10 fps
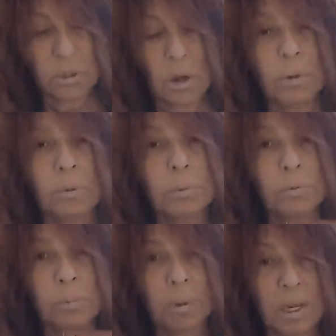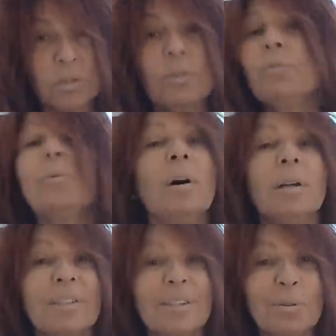So, the Page of
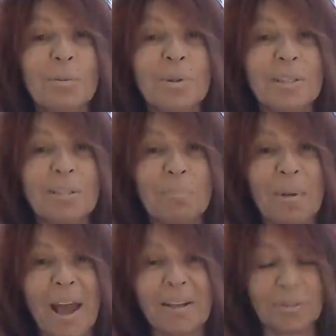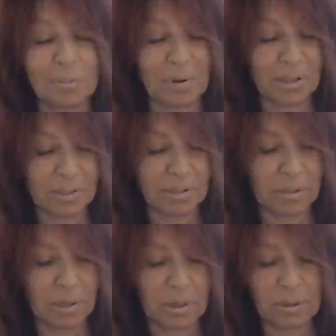Wands in the recent past, why is
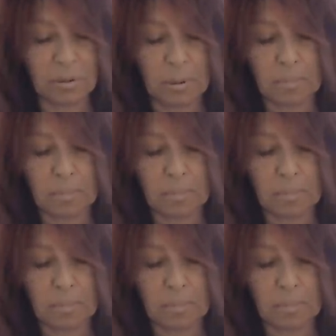it here?